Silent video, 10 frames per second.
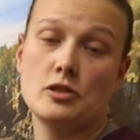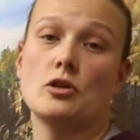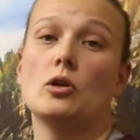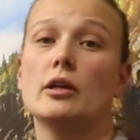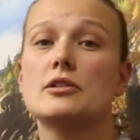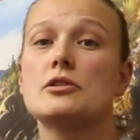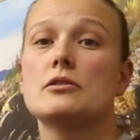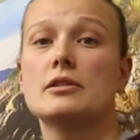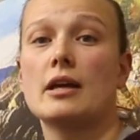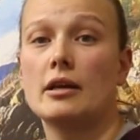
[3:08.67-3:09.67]
So let's
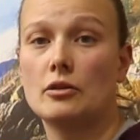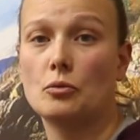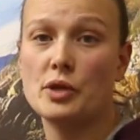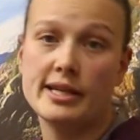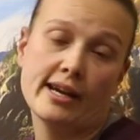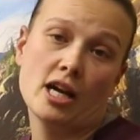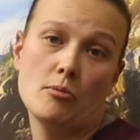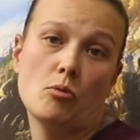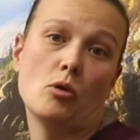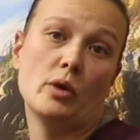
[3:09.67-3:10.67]
just kind of recap
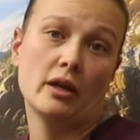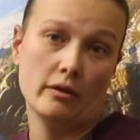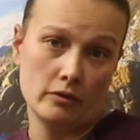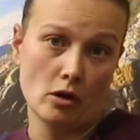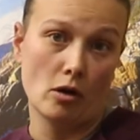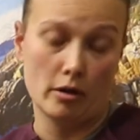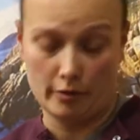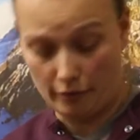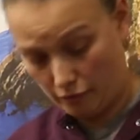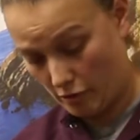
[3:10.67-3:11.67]
what we have gone
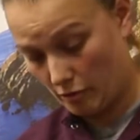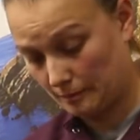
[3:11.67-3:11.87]
through.